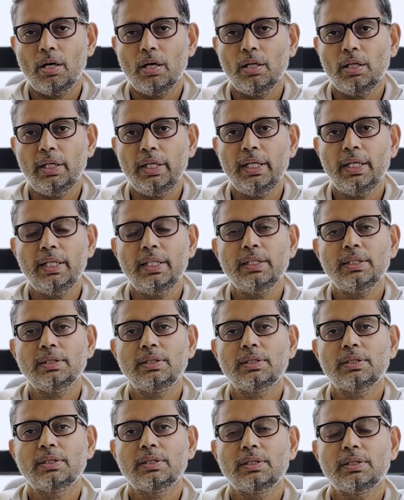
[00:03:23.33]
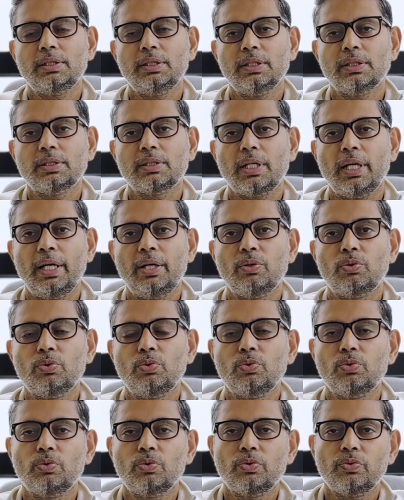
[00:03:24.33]
Lead is just trying
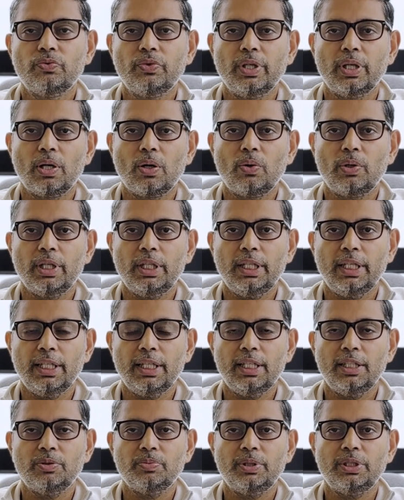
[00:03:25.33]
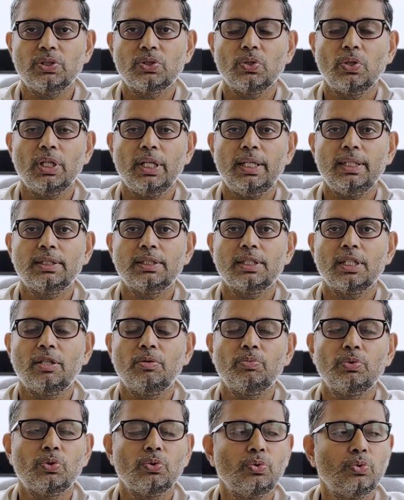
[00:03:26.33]
to figure out an engagement. So let's
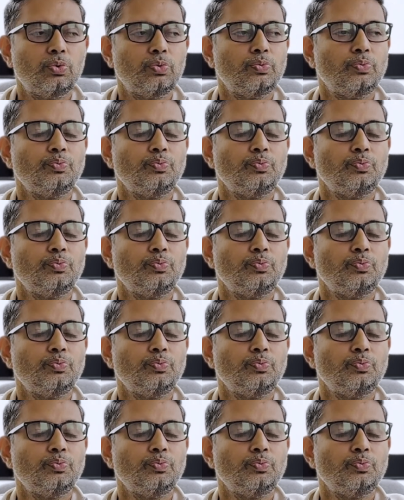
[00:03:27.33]
come to